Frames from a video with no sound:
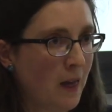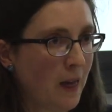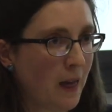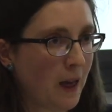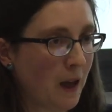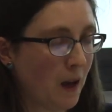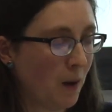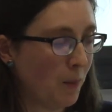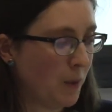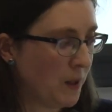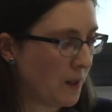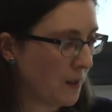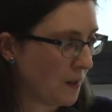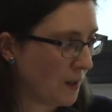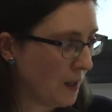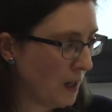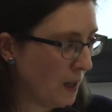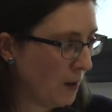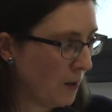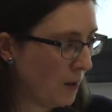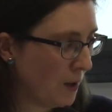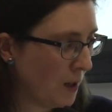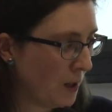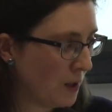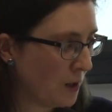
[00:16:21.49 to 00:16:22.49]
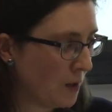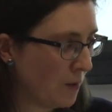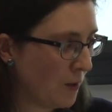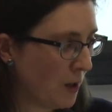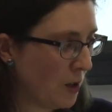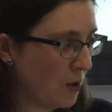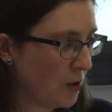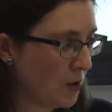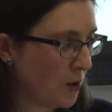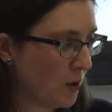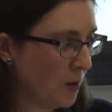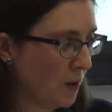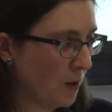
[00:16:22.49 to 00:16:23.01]
It's a tailoring
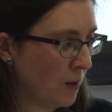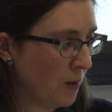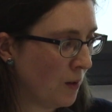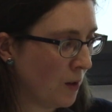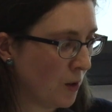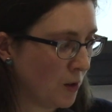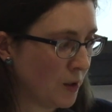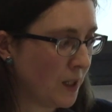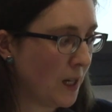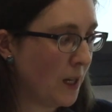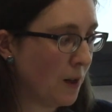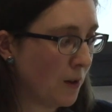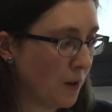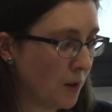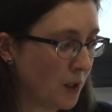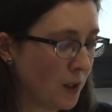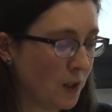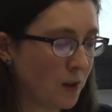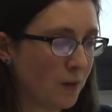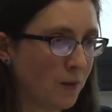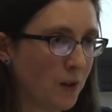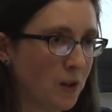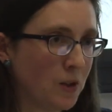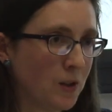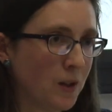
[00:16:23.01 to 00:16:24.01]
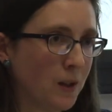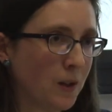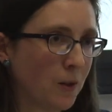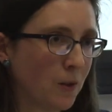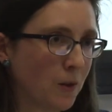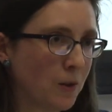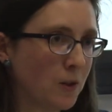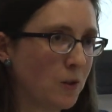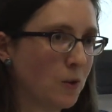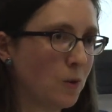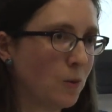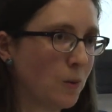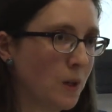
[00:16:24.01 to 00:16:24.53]
intervention, or tailored intervention, and they're
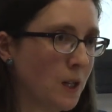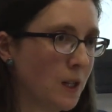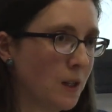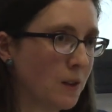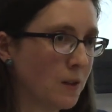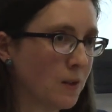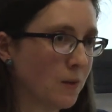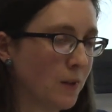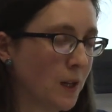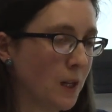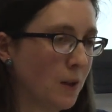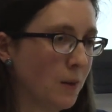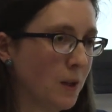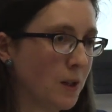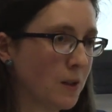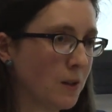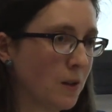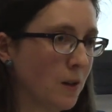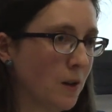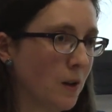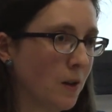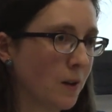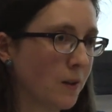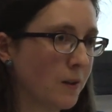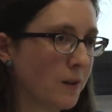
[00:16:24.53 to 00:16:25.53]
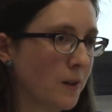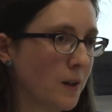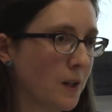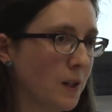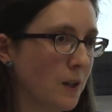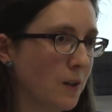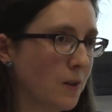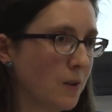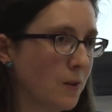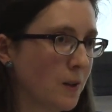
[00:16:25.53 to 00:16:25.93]
going to do a realist evaluation alongside it.